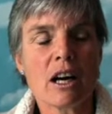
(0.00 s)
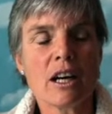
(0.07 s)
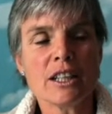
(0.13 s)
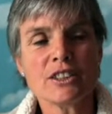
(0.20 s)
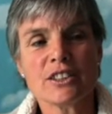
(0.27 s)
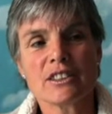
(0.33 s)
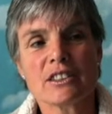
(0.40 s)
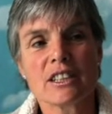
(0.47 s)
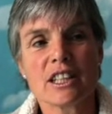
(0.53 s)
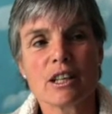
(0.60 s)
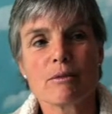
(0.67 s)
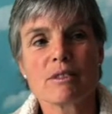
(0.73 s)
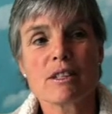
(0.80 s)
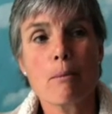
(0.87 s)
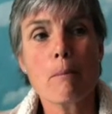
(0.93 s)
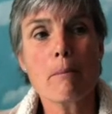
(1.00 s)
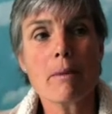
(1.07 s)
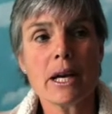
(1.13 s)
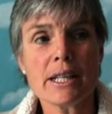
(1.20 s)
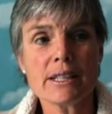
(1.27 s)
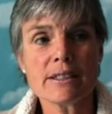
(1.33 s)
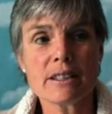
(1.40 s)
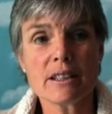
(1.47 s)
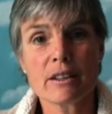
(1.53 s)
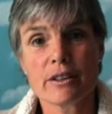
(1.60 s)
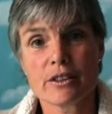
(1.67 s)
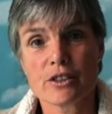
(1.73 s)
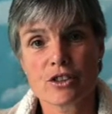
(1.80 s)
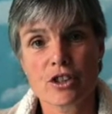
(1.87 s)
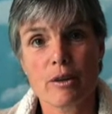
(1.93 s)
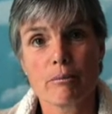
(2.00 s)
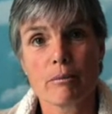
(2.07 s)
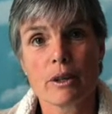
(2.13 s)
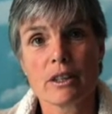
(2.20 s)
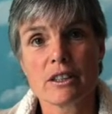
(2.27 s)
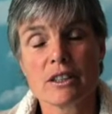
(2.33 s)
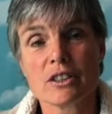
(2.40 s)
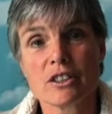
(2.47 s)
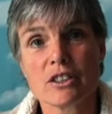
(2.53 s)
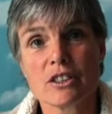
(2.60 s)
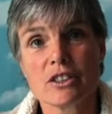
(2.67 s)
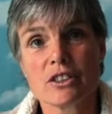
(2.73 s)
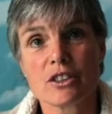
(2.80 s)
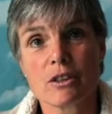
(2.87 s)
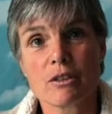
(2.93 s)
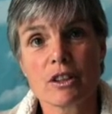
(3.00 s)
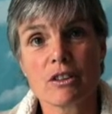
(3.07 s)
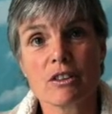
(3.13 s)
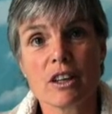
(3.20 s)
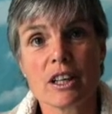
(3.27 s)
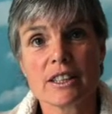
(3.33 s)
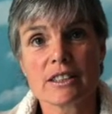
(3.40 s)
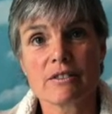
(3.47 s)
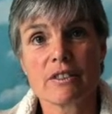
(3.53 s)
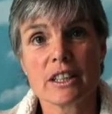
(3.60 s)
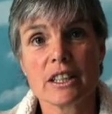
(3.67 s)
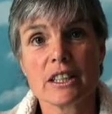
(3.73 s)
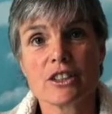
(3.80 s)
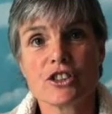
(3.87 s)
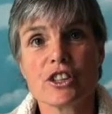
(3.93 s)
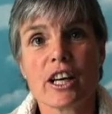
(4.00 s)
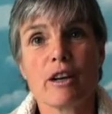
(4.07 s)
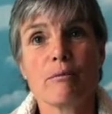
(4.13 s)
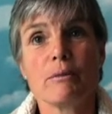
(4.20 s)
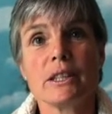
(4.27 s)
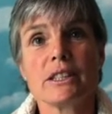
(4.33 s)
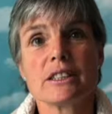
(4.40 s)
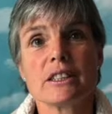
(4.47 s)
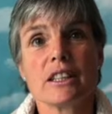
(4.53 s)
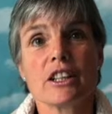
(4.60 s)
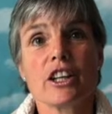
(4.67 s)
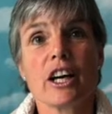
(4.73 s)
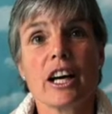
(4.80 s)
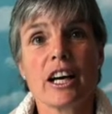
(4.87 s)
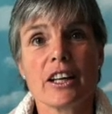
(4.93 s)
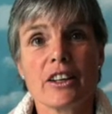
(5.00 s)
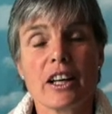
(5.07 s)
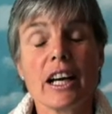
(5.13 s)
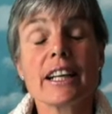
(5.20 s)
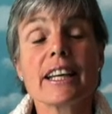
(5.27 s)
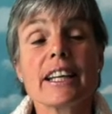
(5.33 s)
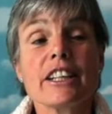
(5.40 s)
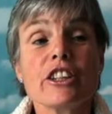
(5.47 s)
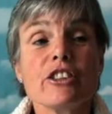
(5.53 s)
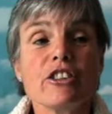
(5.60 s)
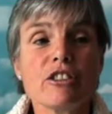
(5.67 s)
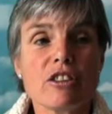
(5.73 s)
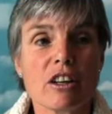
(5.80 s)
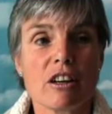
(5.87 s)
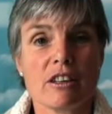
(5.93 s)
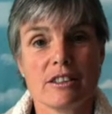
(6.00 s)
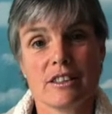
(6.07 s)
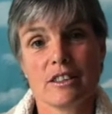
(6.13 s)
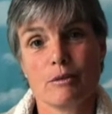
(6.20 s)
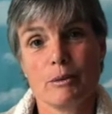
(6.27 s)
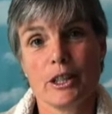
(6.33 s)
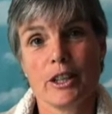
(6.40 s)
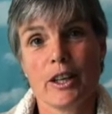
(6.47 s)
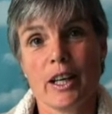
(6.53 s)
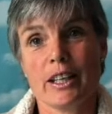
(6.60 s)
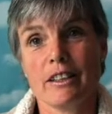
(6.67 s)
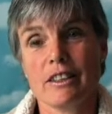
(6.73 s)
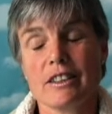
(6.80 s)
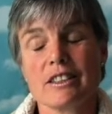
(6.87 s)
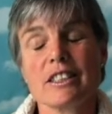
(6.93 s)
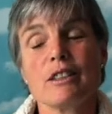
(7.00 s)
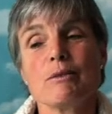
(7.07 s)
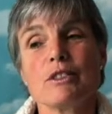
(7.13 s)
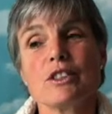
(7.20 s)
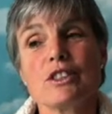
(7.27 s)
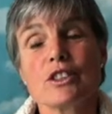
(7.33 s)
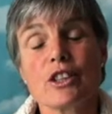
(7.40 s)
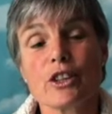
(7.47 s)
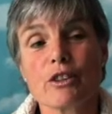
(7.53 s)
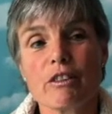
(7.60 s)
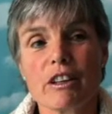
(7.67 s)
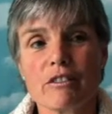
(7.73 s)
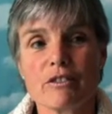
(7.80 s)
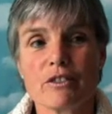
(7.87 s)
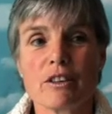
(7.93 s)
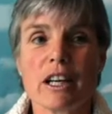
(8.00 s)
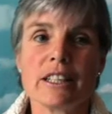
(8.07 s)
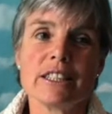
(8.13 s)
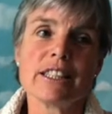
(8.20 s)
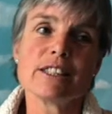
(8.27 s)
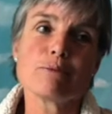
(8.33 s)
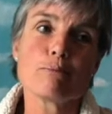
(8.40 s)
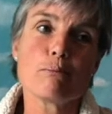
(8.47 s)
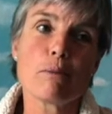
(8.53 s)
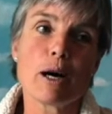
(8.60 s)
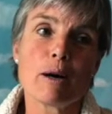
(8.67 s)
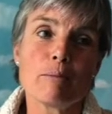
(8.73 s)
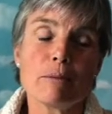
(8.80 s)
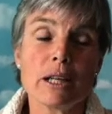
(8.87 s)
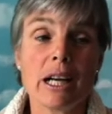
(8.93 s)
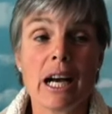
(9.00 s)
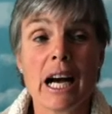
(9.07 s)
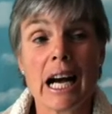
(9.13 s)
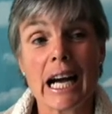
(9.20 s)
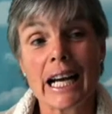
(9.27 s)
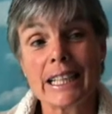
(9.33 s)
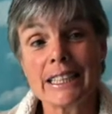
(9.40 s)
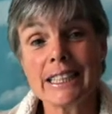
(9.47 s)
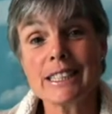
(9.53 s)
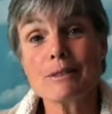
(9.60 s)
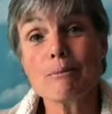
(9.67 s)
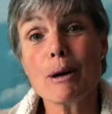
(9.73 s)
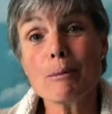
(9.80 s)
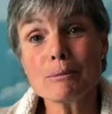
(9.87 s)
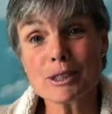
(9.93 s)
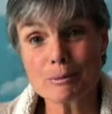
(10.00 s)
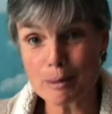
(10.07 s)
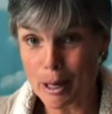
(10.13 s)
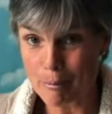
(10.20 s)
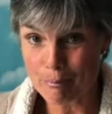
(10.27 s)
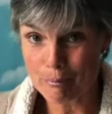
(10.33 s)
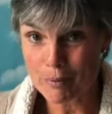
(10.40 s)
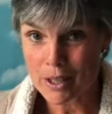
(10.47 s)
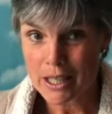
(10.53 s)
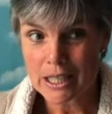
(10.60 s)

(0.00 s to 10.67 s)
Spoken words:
I just think it was amazing going to Chemba, showing you guys a village and meeting Johanna and getting you guys to meet Johanna because he was just so grateful, and his mum and his mum's mum.